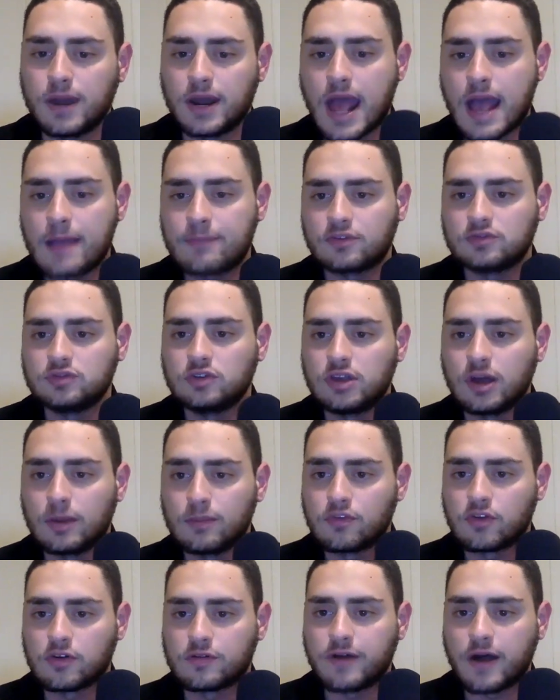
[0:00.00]
an absolute
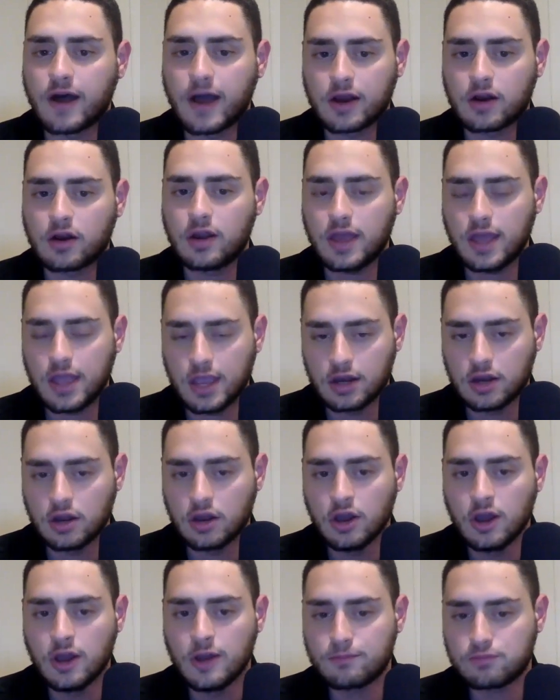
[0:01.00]
dumpster fire in
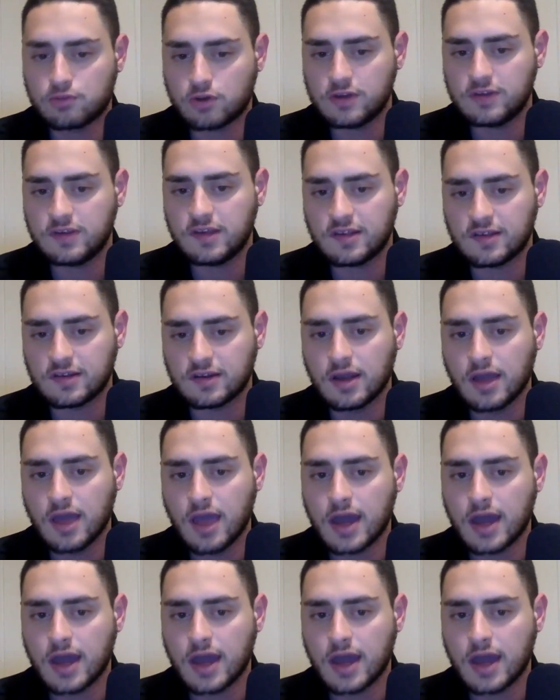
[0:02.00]
preseason,